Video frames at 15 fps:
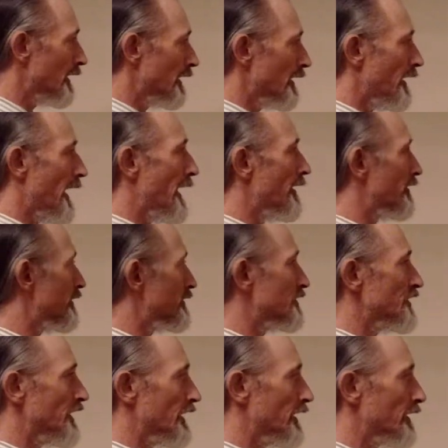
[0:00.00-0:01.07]

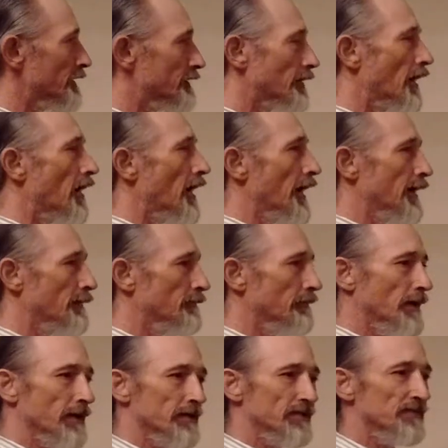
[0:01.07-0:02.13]
energy, time,
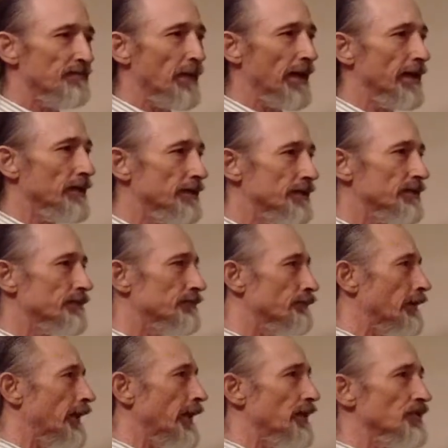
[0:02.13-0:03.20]
and space
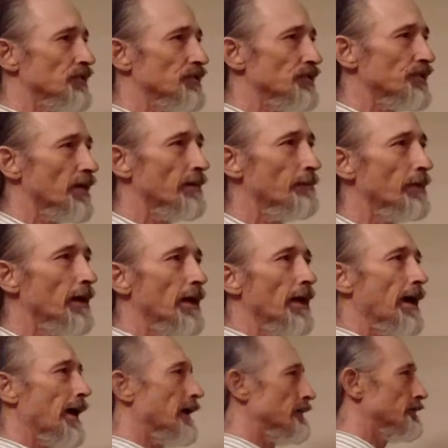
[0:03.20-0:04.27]
relationship
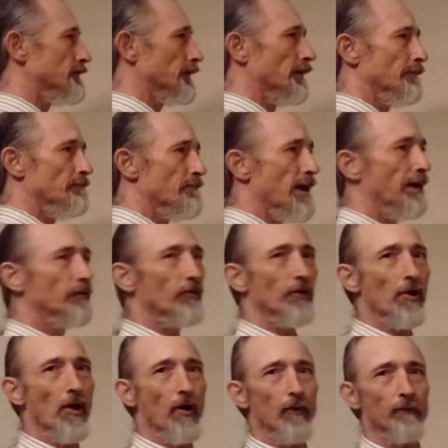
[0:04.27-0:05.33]
as a
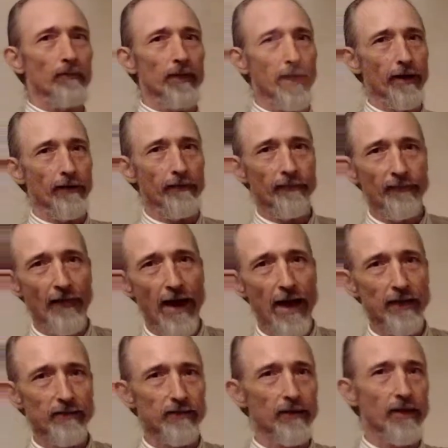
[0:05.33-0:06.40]
metronome that
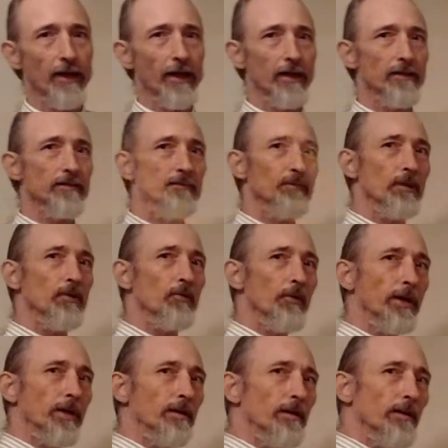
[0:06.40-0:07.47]
vacillates
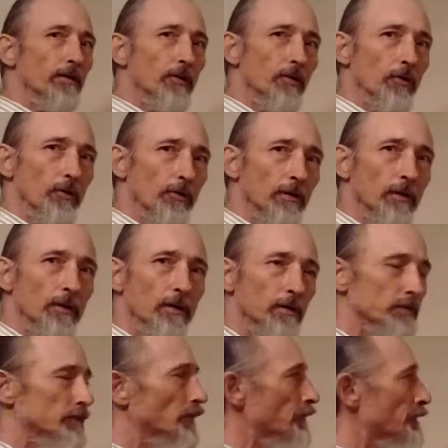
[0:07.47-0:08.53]
between the two. So the